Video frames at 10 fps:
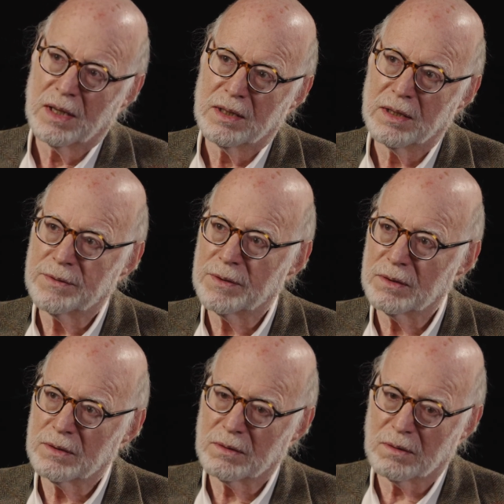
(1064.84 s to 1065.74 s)

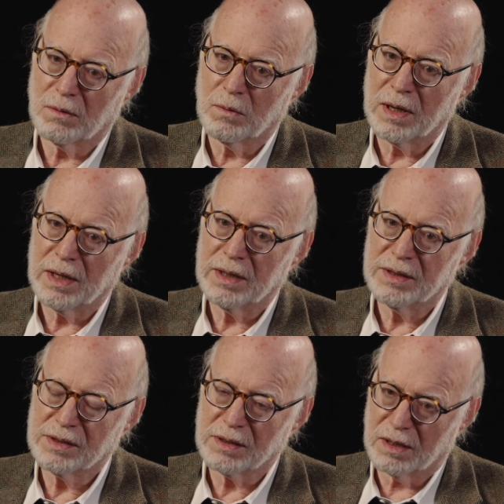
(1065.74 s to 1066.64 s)
different
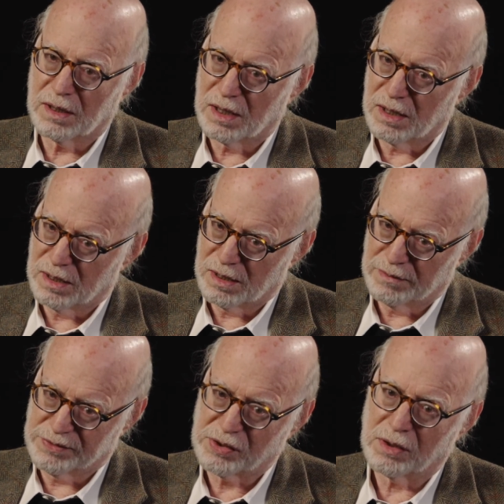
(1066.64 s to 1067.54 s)
ways
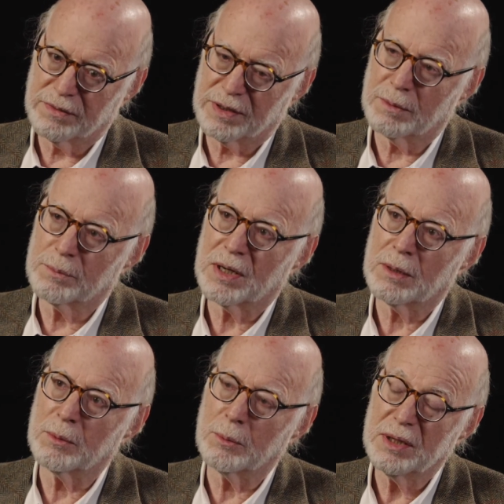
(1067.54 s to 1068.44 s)
of solving a problem,